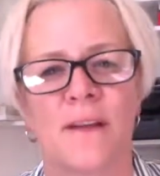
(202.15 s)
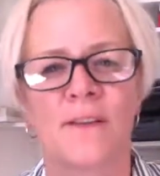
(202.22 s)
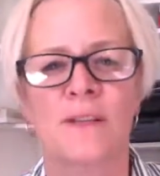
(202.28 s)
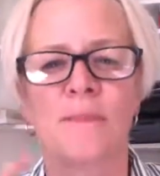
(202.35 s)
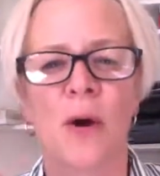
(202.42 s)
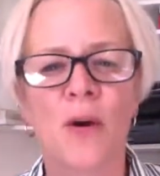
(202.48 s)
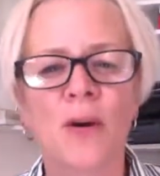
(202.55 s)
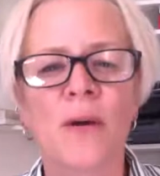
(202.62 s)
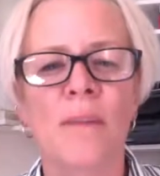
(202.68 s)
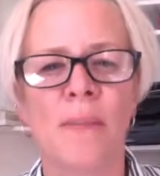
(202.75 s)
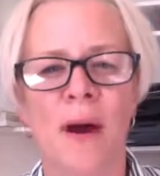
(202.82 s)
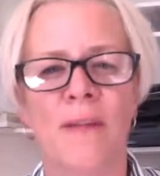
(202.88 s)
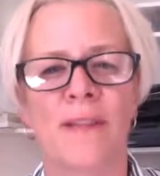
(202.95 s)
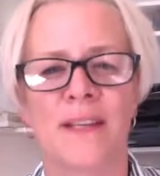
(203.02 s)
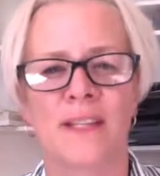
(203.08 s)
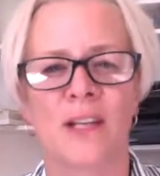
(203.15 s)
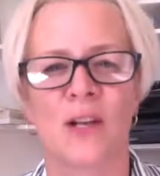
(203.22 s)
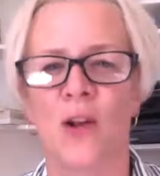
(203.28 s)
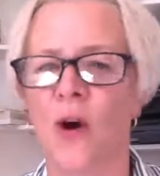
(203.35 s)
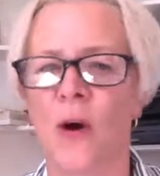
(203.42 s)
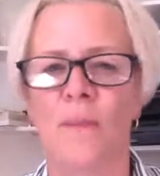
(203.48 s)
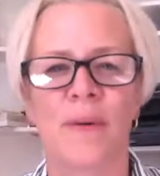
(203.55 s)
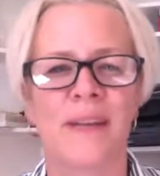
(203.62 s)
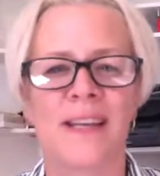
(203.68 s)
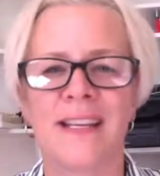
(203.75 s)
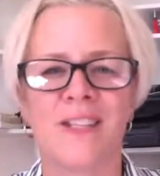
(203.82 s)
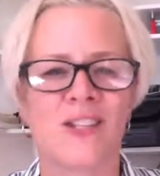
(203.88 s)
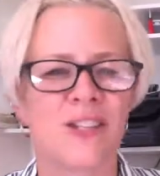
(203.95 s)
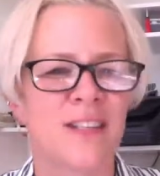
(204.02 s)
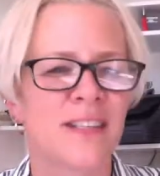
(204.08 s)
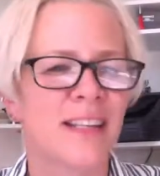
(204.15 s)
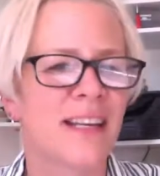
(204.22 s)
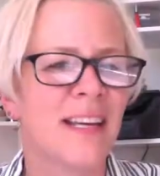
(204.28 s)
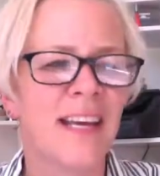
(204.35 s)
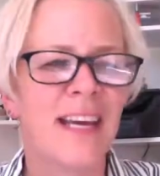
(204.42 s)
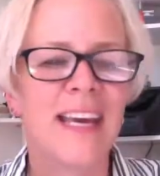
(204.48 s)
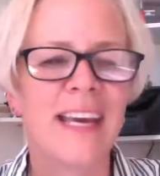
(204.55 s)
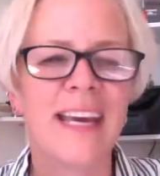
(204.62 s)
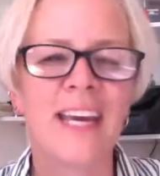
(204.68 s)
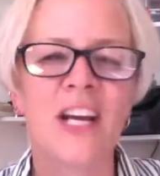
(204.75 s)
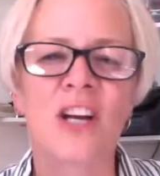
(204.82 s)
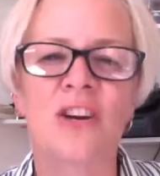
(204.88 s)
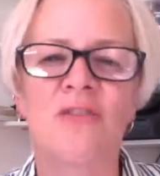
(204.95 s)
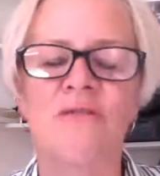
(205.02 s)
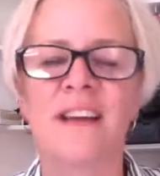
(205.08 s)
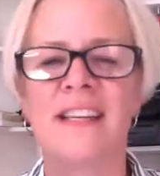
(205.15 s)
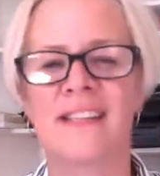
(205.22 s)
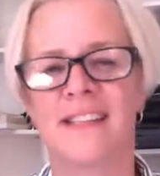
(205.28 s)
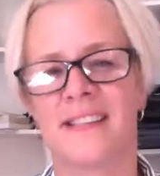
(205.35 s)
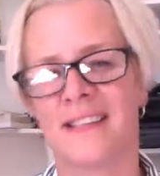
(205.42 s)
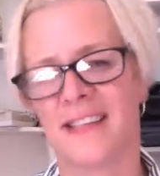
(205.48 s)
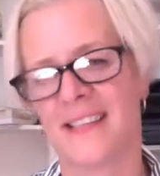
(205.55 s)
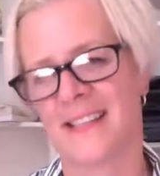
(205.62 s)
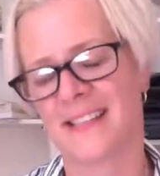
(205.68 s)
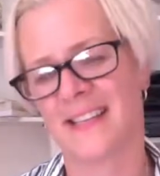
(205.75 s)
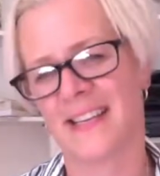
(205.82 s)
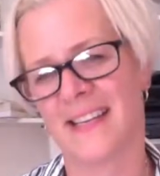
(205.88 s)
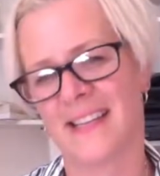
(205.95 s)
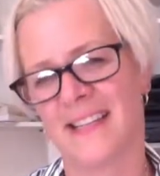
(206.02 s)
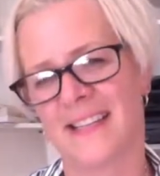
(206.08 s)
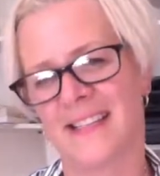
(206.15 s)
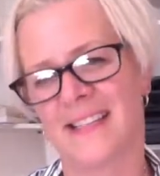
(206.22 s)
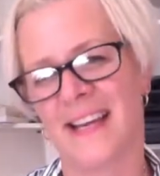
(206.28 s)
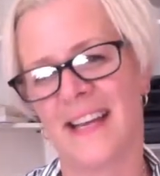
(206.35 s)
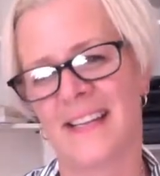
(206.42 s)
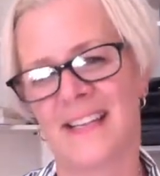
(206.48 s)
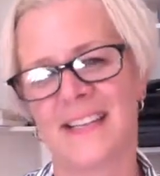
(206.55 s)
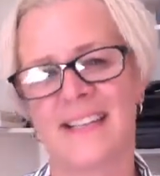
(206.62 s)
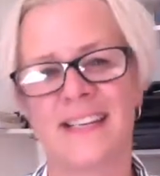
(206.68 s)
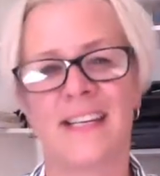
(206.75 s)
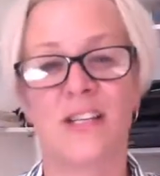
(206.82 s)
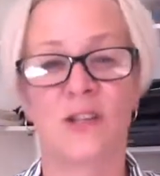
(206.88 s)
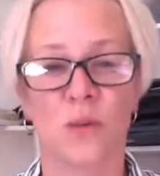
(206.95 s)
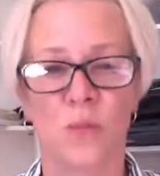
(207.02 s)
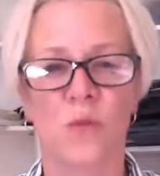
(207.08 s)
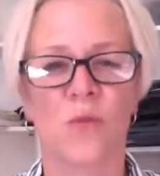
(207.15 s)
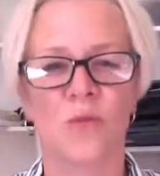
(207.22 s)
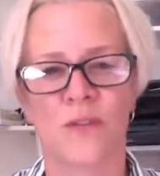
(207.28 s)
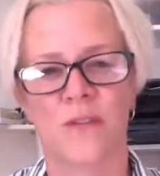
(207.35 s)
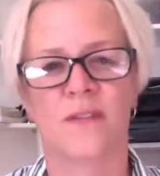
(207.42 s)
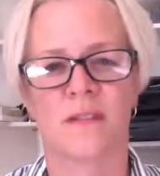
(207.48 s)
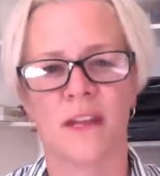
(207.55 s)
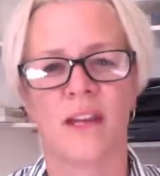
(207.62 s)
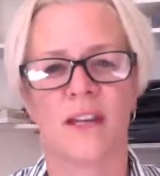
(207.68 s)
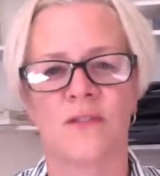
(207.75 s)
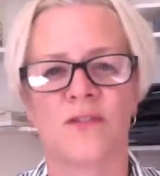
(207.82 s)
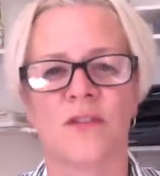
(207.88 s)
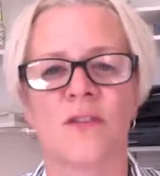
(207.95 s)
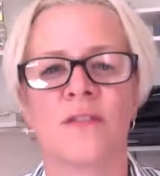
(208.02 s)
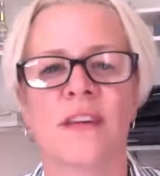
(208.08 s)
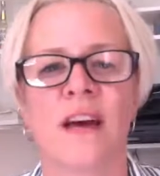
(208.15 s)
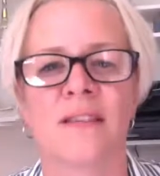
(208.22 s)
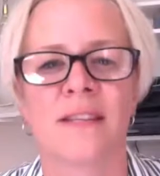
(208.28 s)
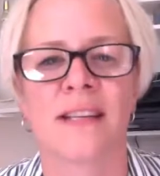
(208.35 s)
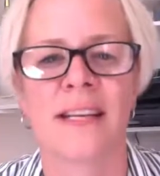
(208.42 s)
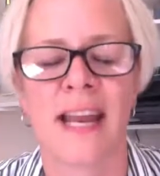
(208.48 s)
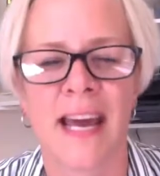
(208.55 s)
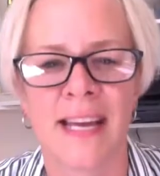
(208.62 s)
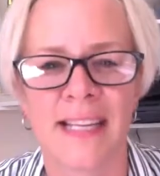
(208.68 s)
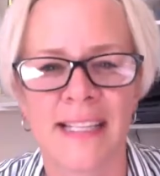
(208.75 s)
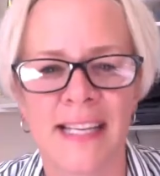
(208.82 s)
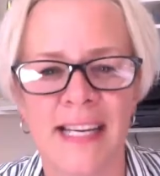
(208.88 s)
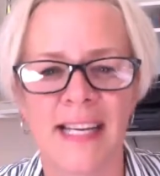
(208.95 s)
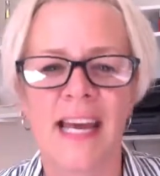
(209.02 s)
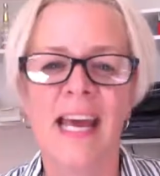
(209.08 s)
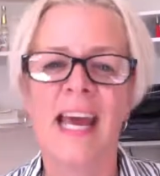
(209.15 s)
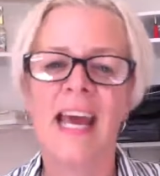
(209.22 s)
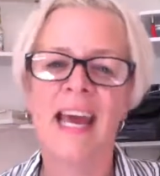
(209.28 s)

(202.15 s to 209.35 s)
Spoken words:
I've spoken about this a lot, but it just increases in its intensity towards the end of 2018.